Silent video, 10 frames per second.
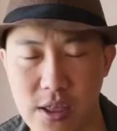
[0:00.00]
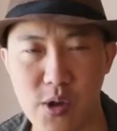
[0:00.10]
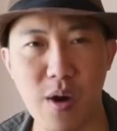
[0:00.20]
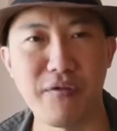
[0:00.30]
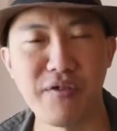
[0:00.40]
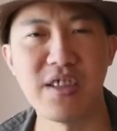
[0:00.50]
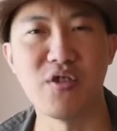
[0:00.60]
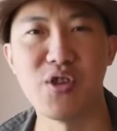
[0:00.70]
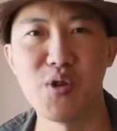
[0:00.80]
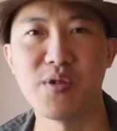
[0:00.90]
you are free to
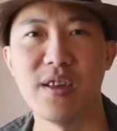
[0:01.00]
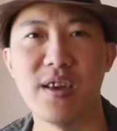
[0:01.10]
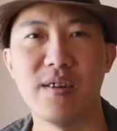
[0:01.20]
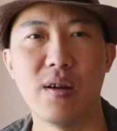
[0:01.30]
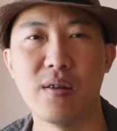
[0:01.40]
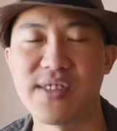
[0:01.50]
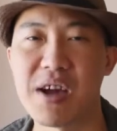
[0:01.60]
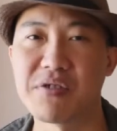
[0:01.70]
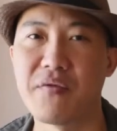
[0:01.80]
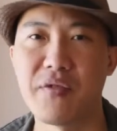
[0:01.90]
use the
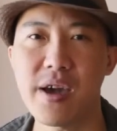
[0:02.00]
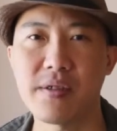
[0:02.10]
sound effects.